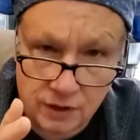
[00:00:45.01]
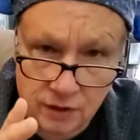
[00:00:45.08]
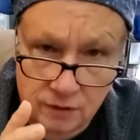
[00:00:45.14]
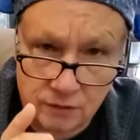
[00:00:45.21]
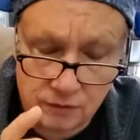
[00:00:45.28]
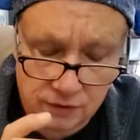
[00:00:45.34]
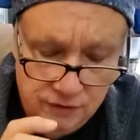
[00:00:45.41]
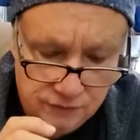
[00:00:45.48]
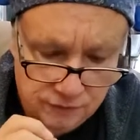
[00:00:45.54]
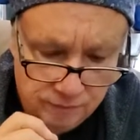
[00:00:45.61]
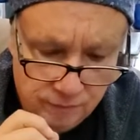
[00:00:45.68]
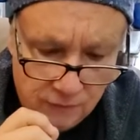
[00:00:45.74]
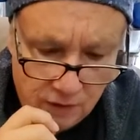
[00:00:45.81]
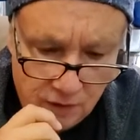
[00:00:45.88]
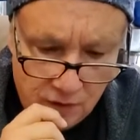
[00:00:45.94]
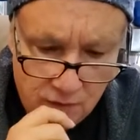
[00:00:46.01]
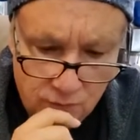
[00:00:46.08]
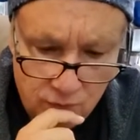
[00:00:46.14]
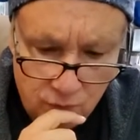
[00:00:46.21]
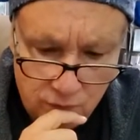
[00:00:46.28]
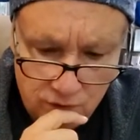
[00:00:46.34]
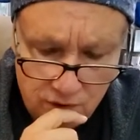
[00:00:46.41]
Aries.
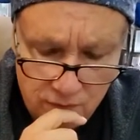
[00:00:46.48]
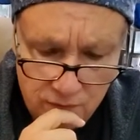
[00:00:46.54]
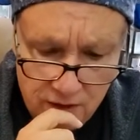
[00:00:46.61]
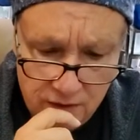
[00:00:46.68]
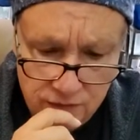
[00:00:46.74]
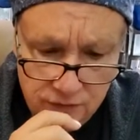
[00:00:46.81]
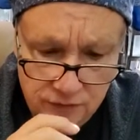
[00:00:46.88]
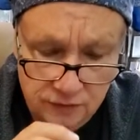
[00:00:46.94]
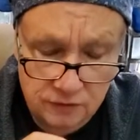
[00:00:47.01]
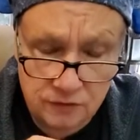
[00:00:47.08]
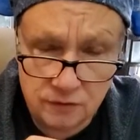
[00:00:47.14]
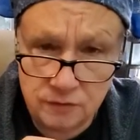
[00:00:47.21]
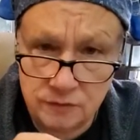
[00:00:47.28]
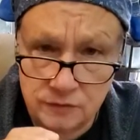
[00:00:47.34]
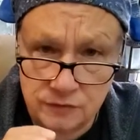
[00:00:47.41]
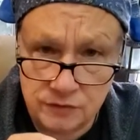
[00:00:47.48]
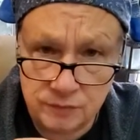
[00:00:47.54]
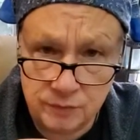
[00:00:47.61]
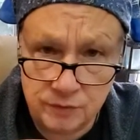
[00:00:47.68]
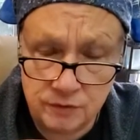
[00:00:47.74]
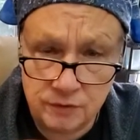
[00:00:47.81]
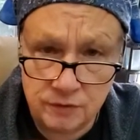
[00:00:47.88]
But what I'm asking here is
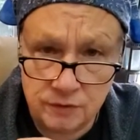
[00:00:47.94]
Spirit,